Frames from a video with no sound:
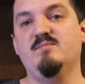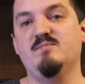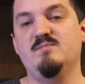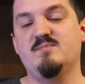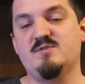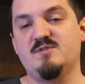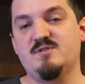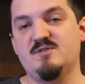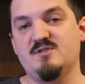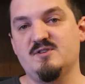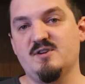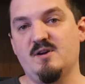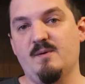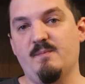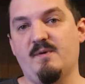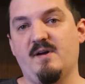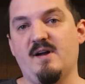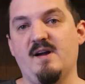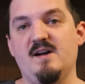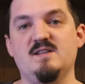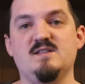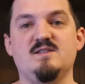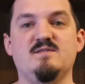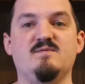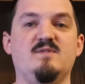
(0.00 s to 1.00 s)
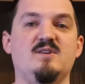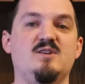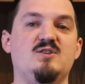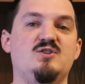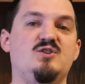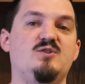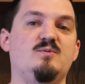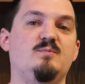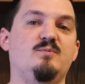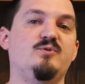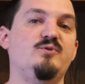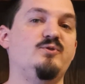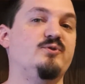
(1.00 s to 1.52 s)
some kinds of
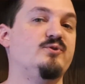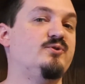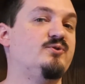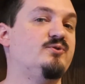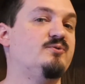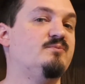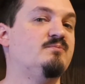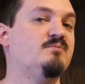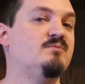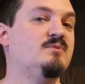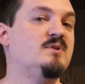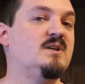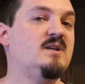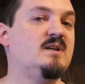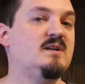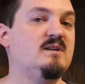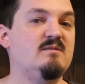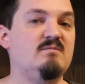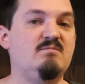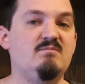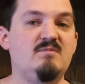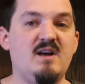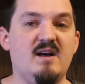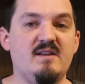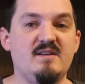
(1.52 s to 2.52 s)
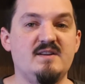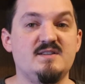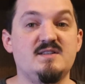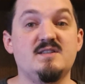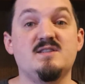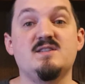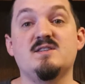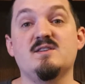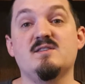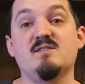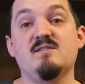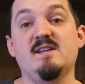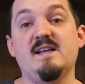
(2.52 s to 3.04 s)
vegetables, not
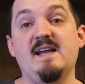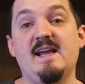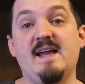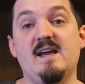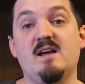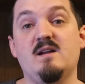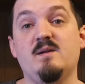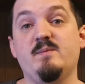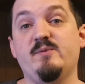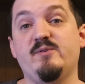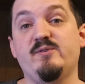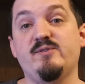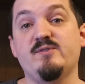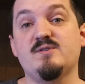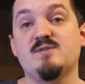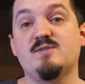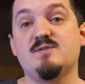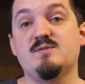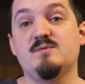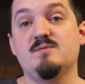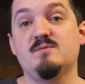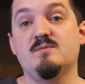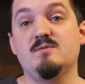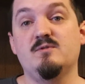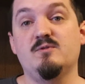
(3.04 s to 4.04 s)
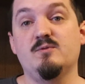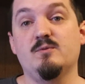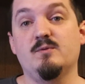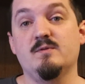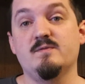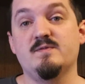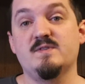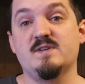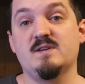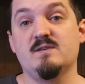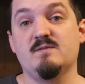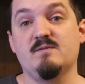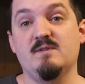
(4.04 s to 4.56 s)
necessarily animals.
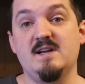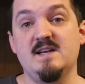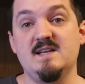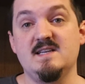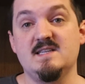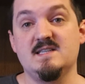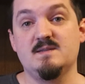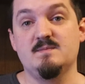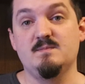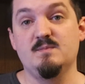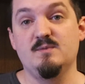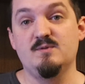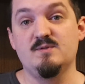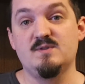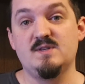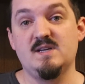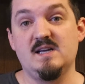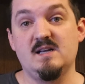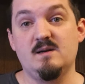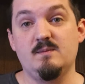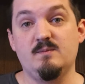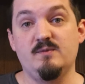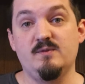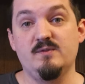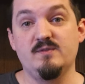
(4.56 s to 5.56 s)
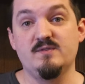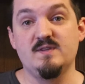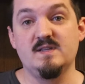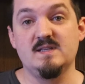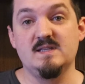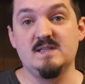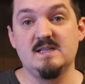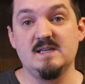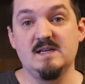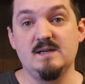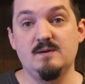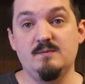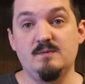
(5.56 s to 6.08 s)
Dwarves can raise most animals
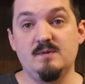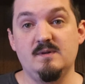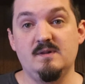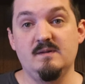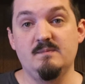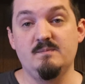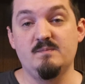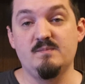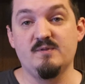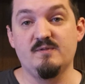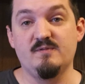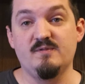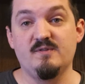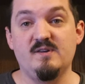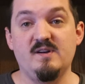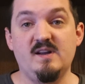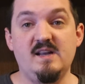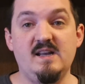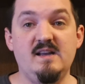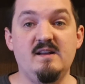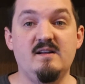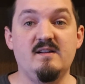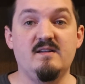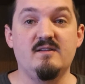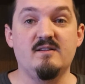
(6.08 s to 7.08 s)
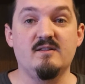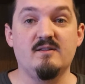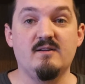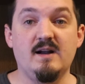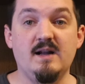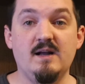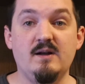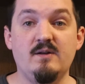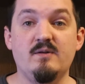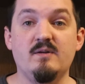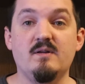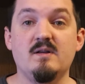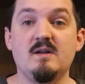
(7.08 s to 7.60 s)
that they would prefer to eat
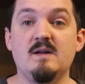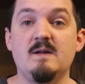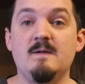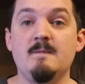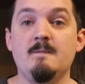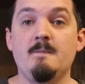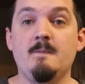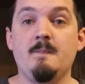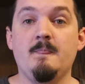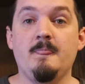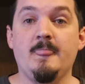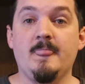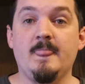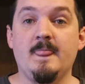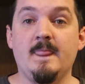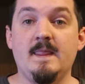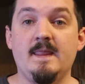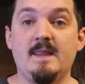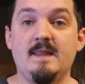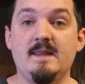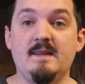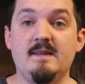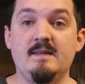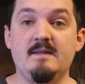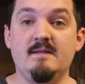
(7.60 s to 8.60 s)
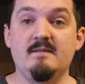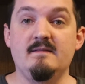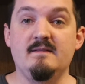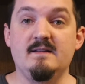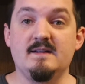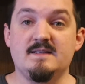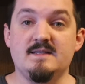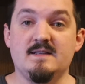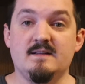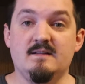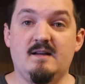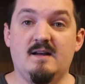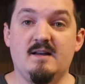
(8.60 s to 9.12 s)
underground.
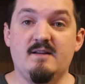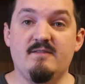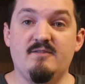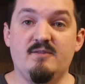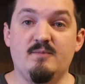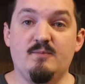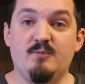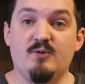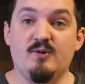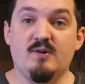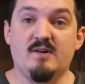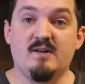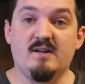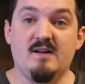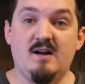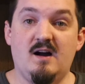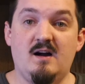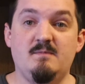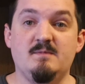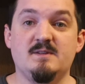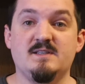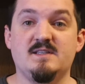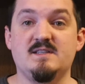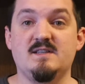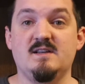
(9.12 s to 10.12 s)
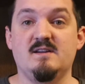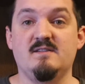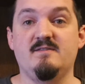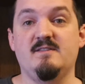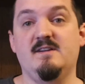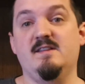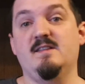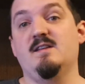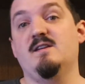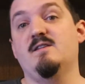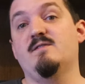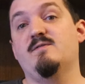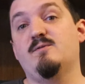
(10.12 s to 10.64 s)
It's a lot of the more common stuff.
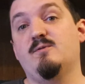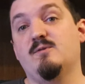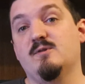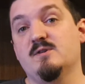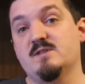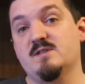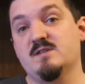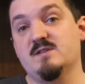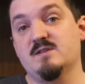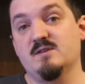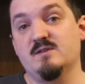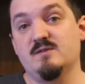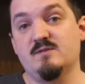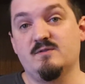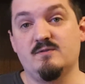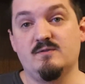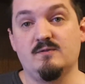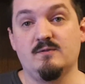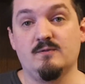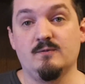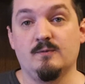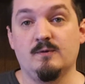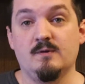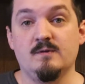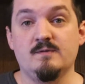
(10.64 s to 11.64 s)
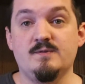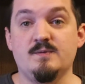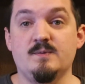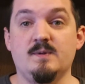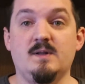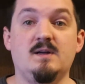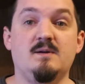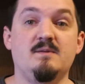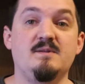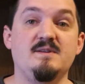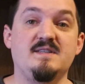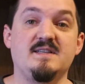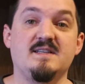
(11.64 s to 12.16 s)
And then, of course, dwarves
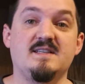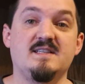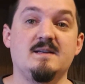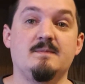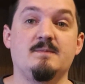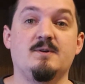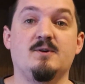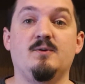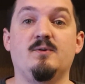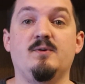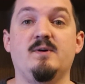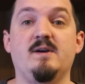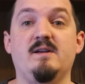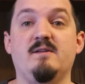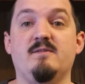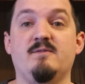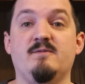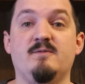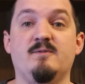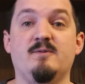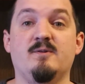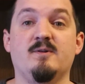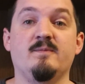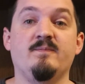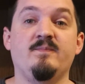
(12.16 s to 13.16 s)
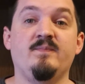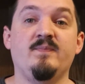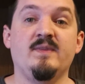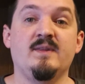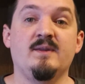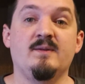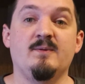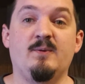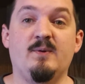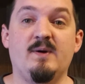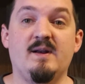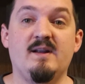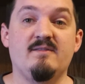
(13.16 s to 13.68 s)
will always accept coin for
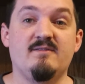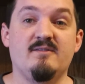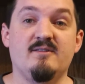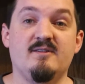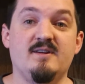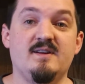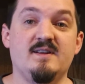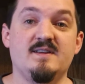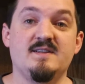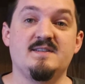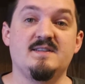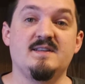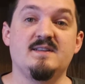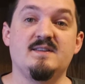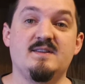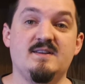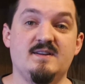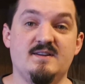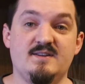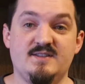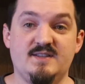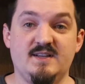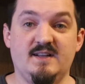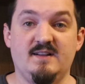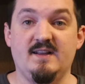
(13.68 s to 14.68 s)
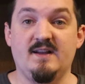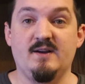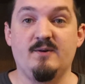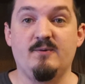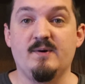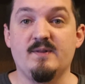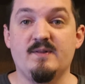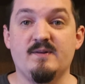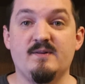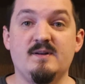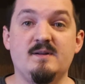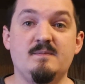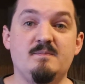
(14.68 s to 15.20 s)
whatever it is that they're selling,
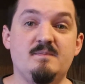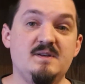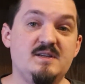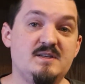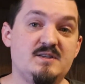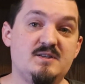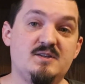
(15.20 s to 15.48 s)
whether it be